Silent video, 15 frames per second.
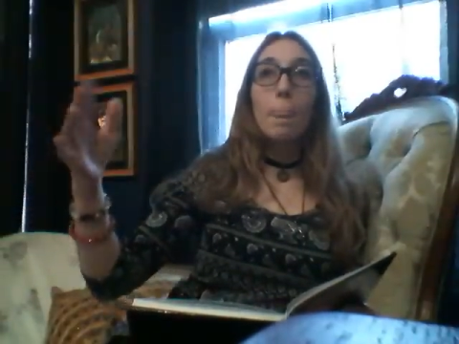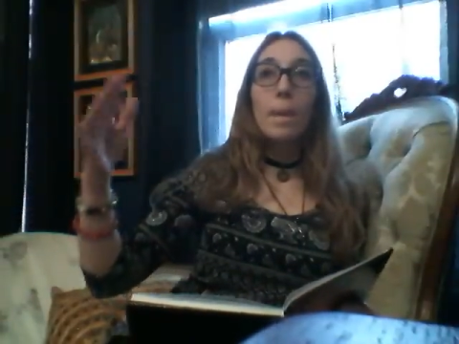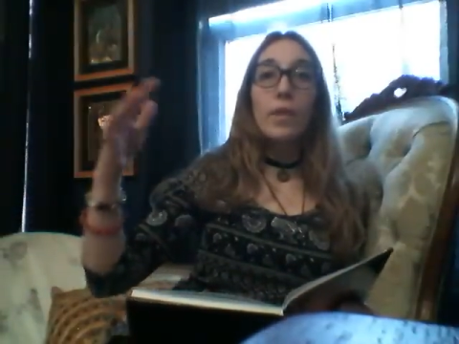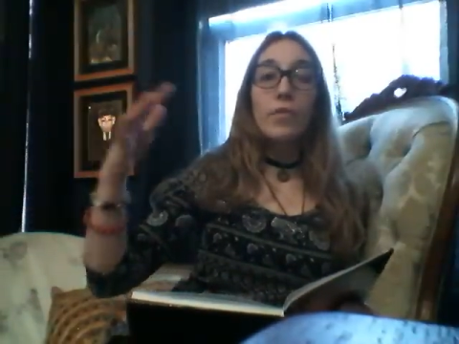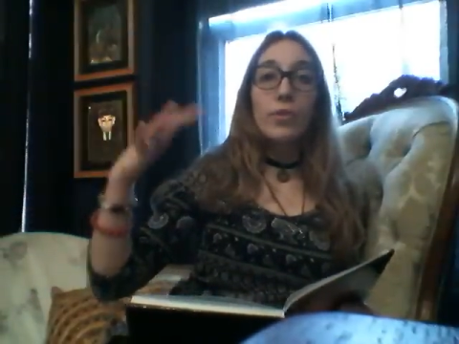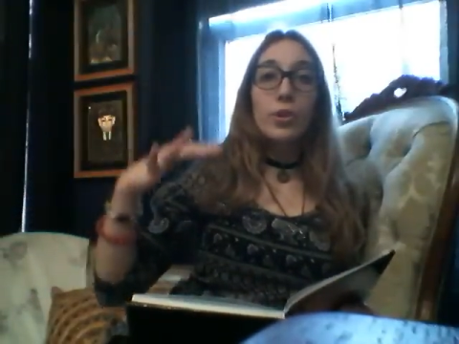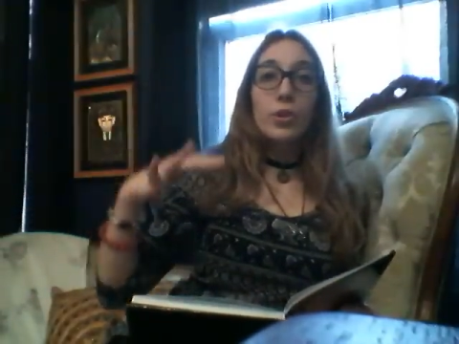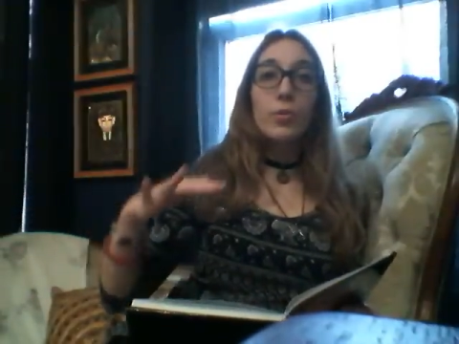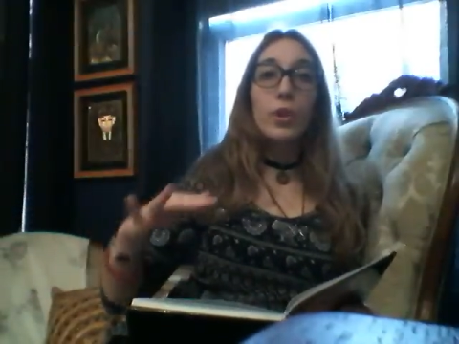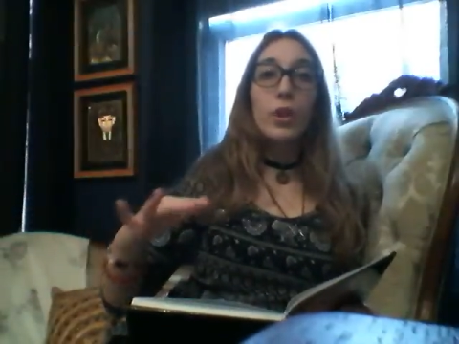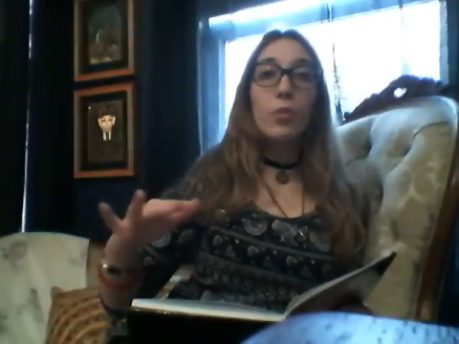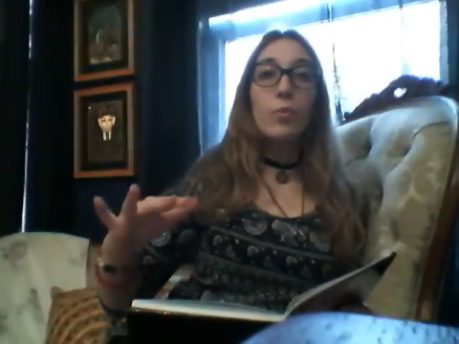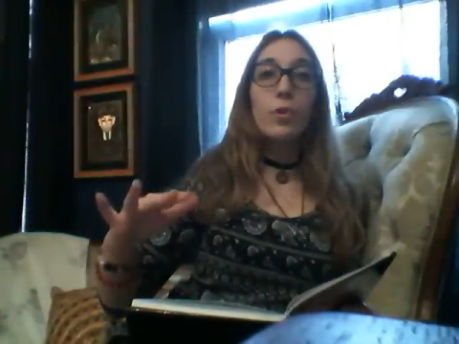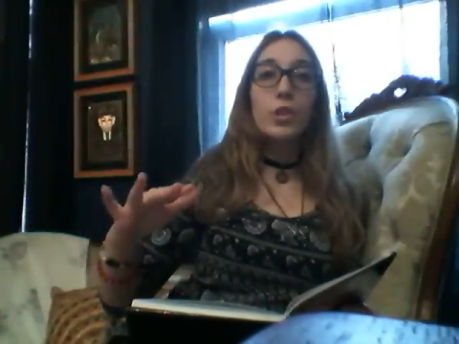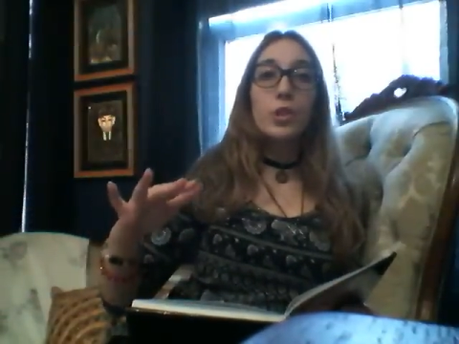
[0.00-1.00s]
if you're doing
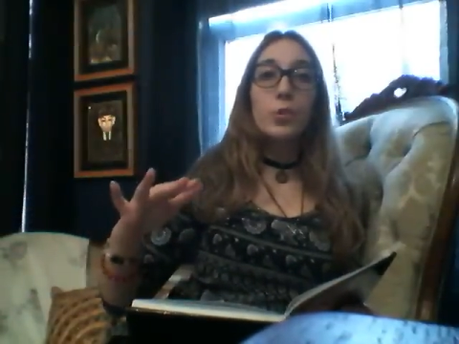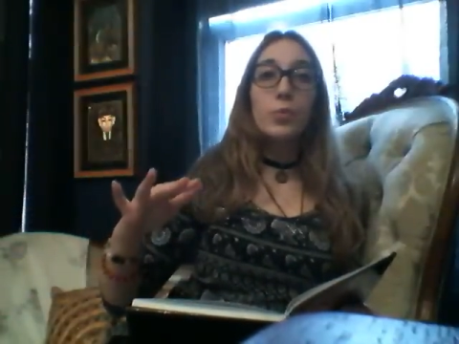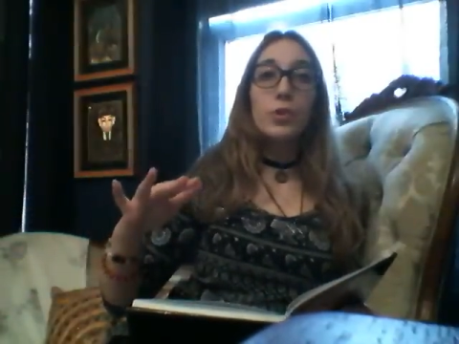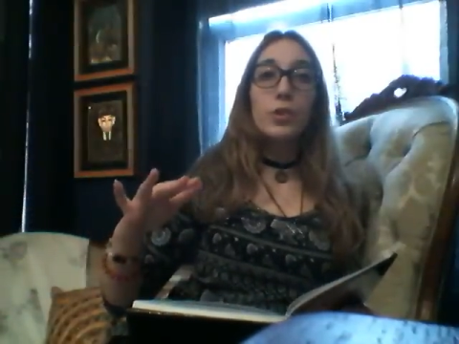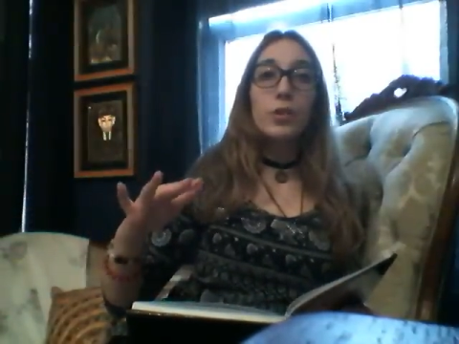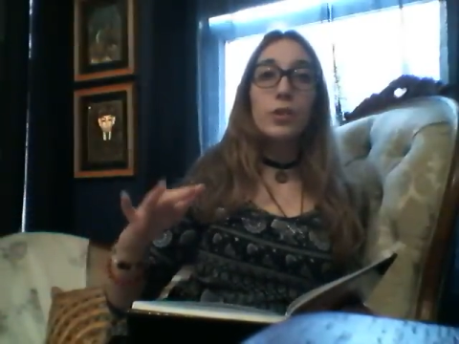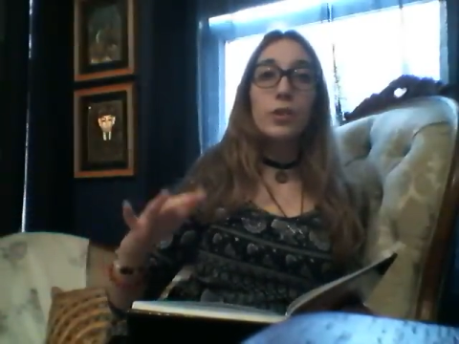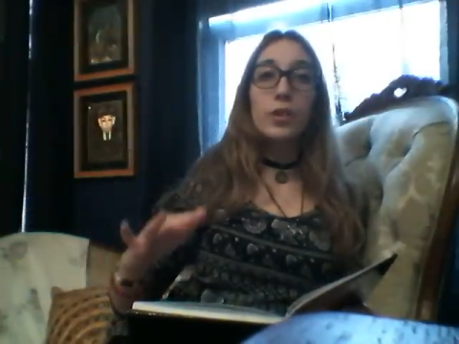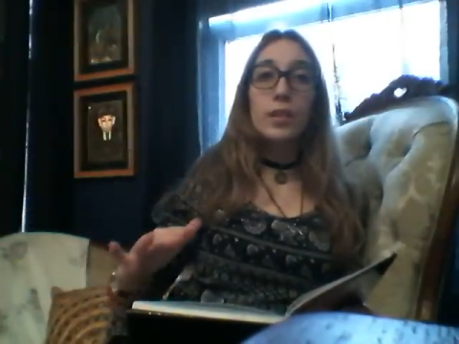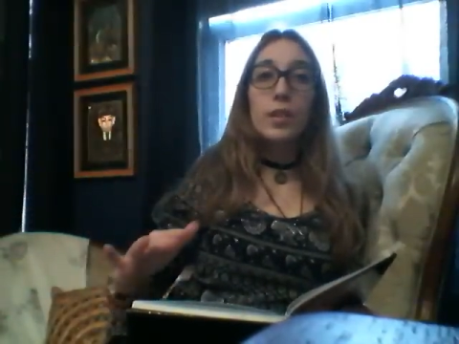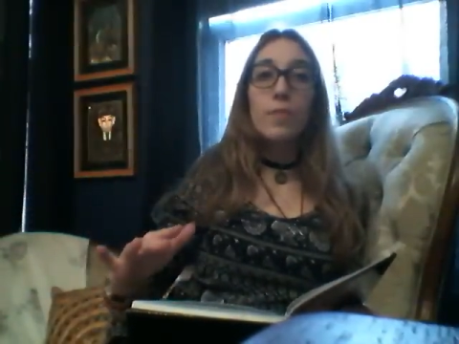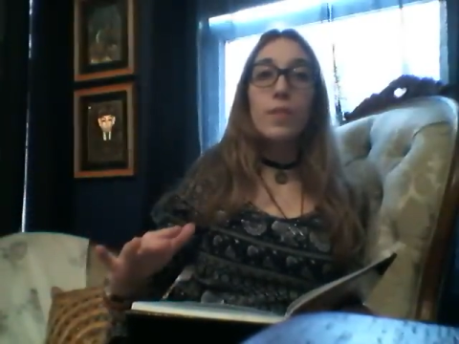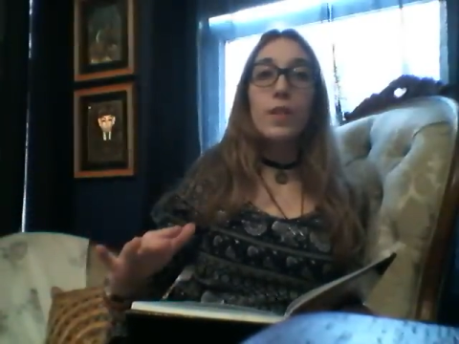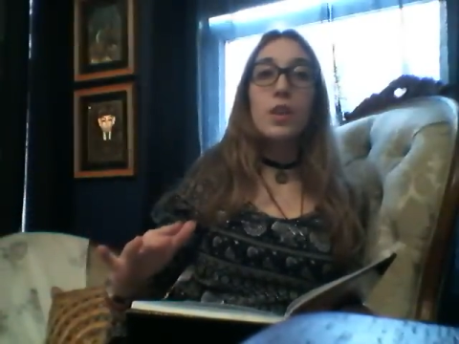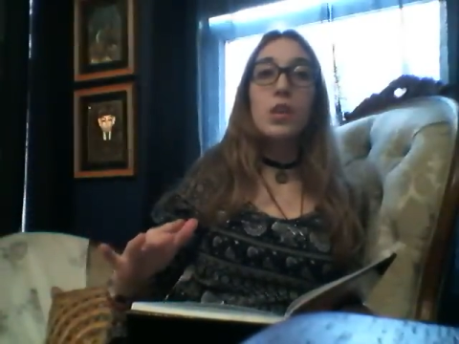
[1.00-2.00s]
a ritual or
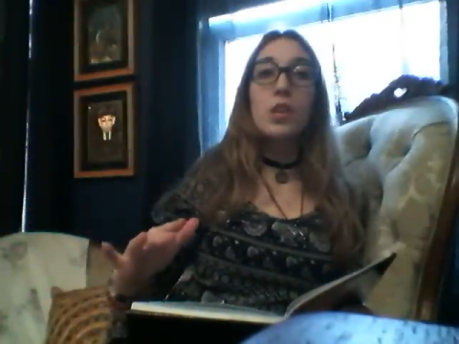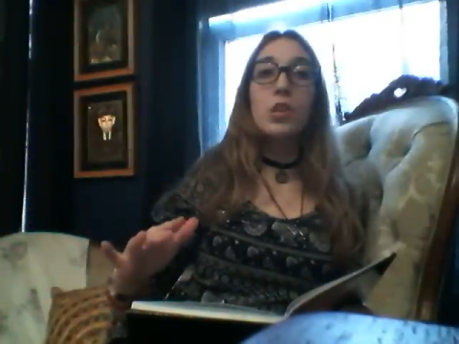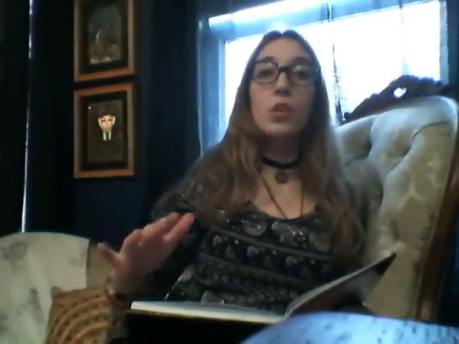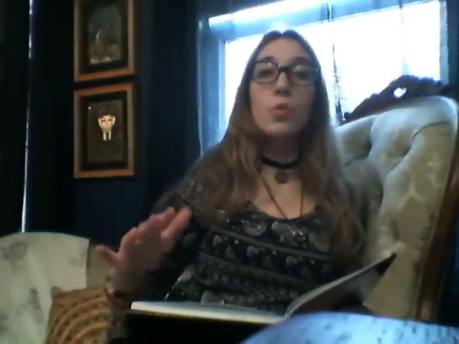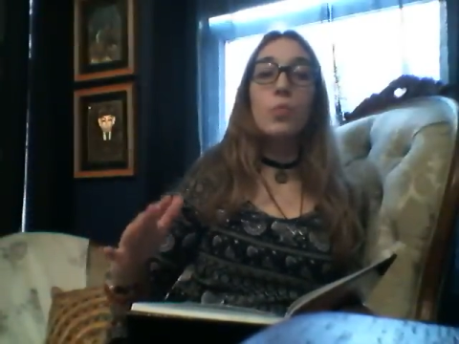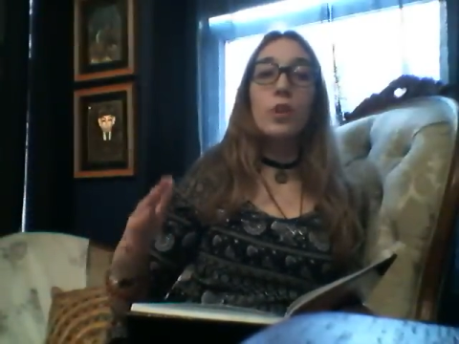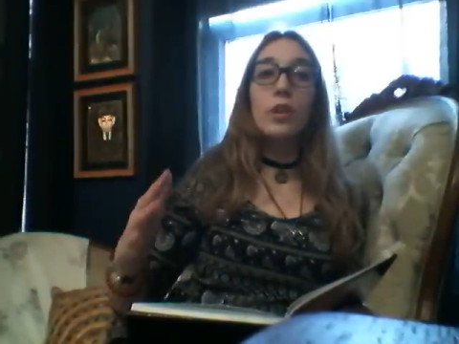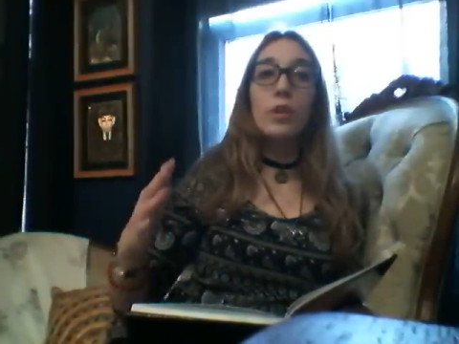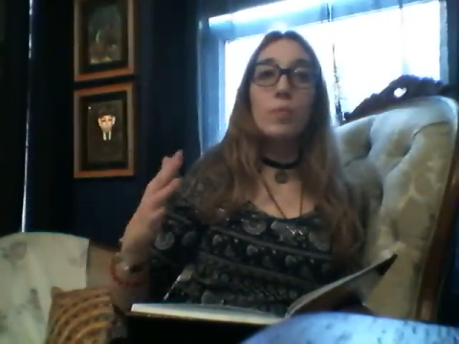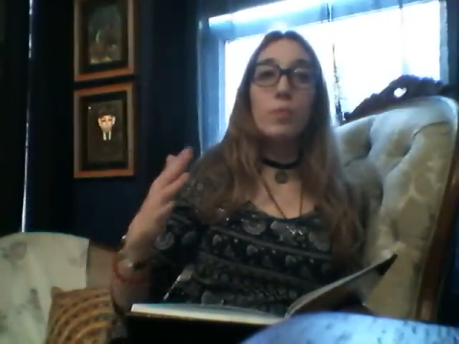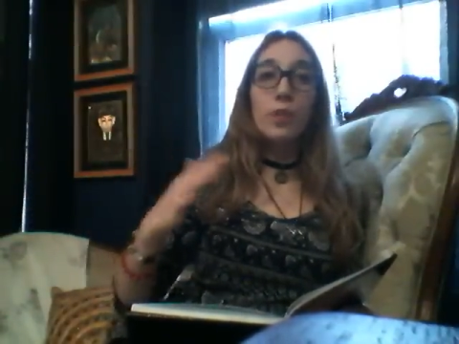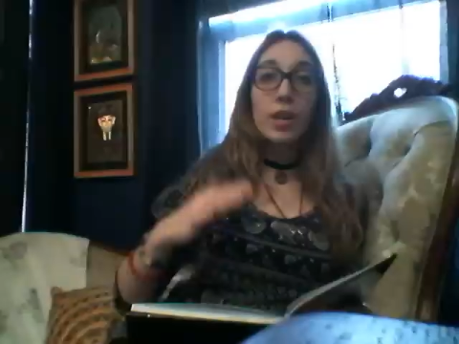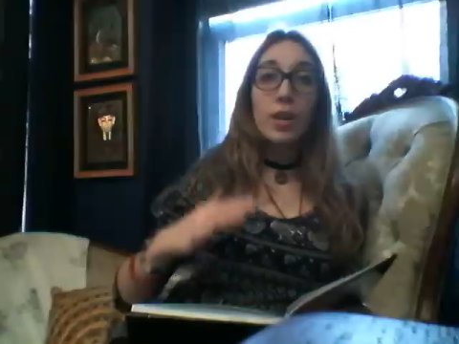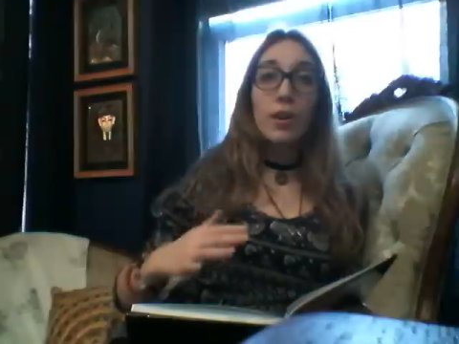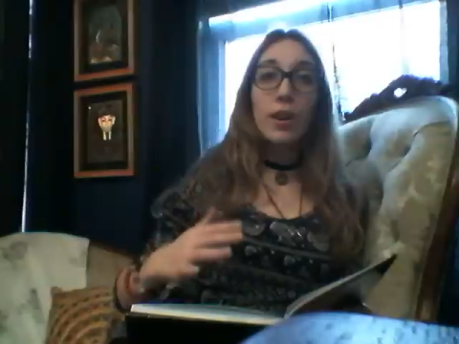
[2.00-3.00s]
something, you want to
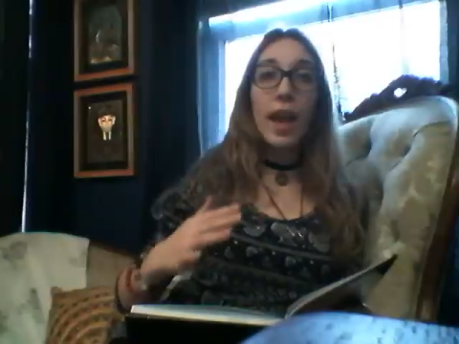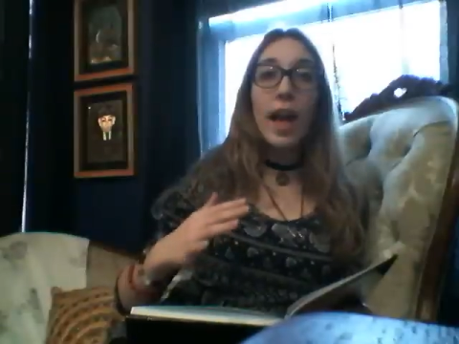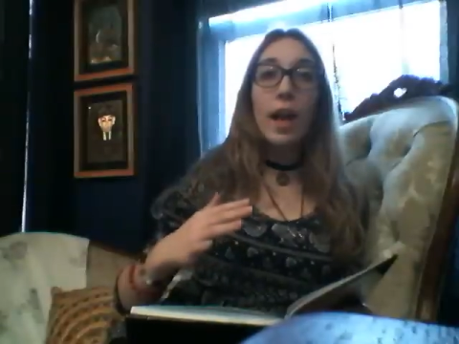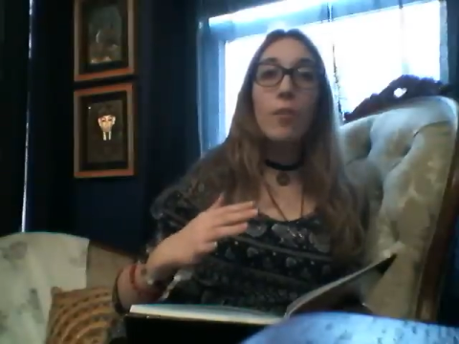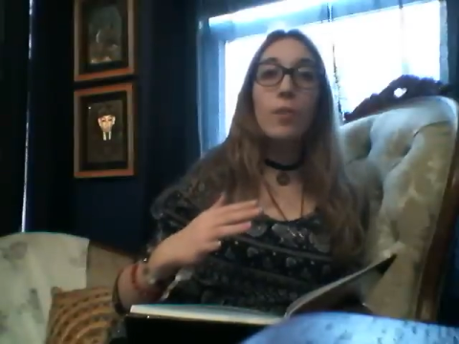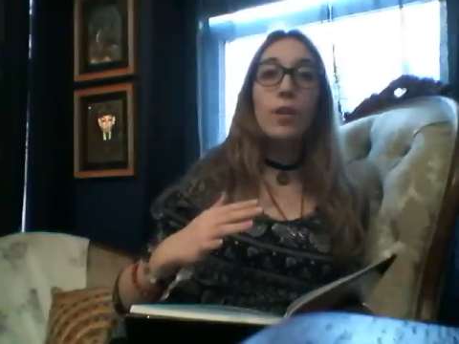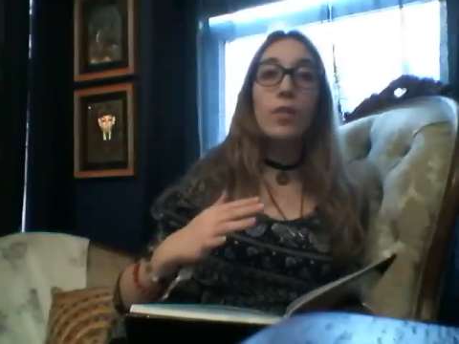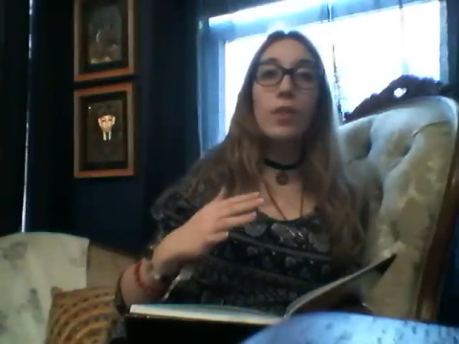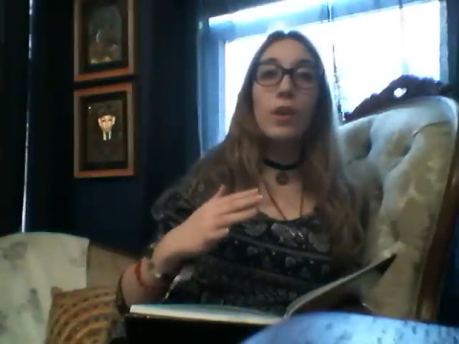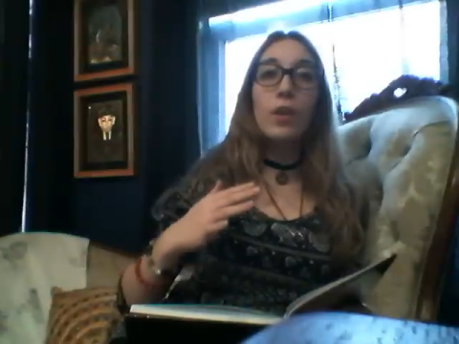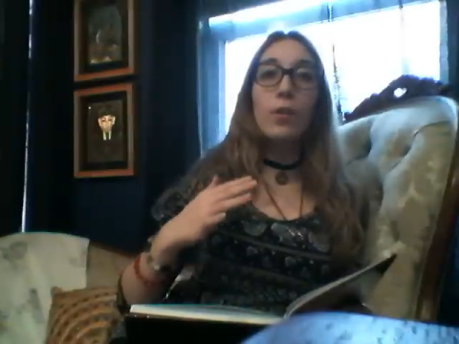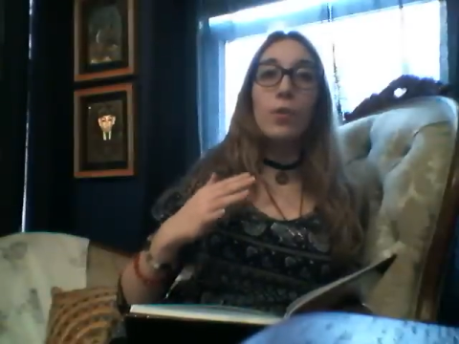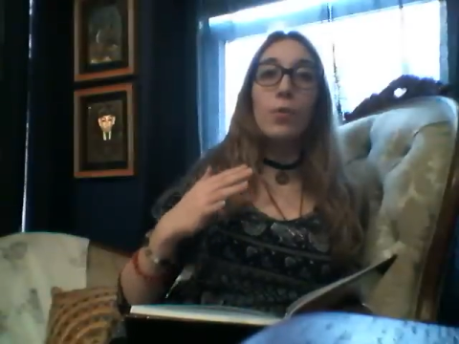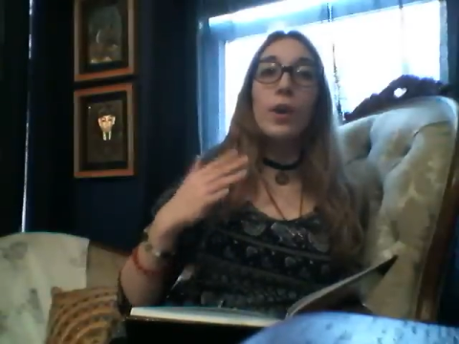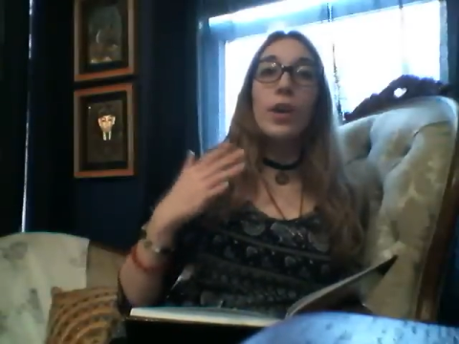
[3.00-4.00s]
bring your cat with
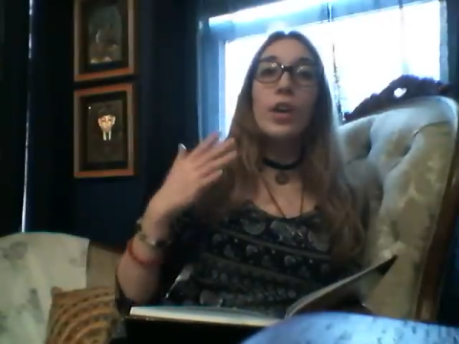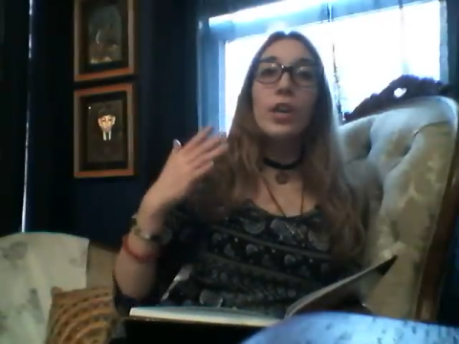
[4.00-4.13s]
you,